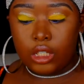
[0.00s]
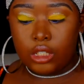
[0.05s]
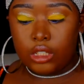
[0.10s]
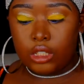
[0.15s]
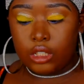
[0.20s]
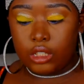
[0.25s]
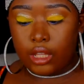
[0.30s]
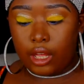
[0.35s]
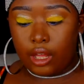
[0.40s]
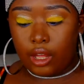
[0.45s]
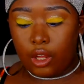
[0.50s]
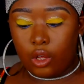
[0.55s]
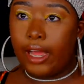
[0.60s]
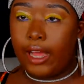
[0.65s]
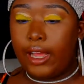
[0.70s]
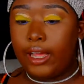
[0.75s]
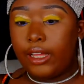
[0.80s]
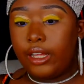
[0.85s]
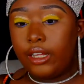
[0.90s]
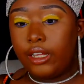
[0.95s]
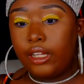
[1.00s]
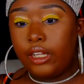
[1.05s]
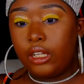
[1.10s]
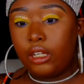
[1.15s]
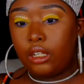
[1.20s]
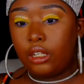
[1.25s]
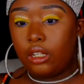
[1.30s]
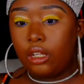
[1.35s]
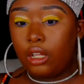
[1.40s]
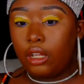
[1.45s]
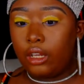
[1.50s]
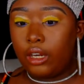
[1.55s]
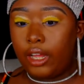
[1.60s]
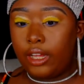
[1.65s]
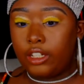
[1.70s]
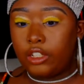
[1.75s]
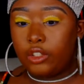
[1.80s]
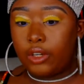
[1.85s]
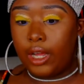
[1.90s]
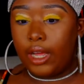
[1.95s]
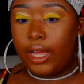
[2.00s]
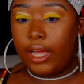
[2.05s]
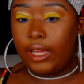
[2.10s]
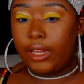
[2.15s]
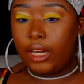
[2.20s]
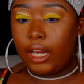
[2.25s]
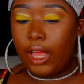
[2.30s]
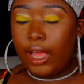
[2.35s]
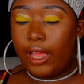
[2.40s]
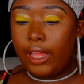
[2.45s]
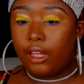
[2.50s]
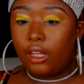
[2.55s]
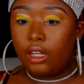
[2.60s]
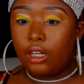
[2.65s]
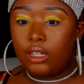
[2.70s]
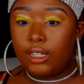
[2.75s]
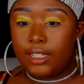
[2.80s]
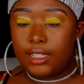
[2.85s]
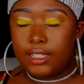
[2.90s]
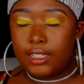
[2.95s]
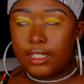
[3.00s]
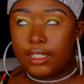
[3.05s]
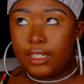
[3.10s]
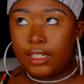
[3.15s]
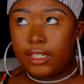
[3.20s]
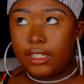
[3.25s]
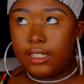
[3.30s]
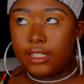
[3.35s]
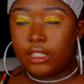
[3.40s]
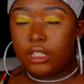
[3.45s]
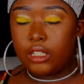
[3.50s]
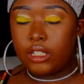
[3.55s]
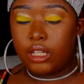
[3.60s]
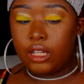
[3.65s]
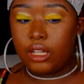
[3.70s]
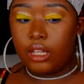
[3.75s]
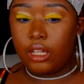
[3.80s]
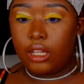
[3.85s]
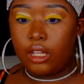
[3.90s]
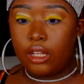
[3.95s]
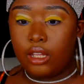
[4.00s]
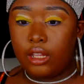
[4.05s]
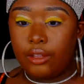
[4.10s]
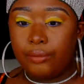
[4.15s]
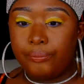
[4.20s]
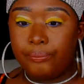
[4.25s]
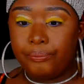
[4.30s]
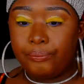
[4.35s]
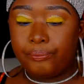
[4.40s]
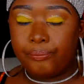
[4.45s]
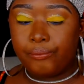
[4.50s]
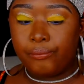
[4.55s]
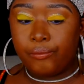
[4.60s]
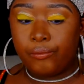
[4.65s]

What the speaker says: So diet, and I tried like cleanses, and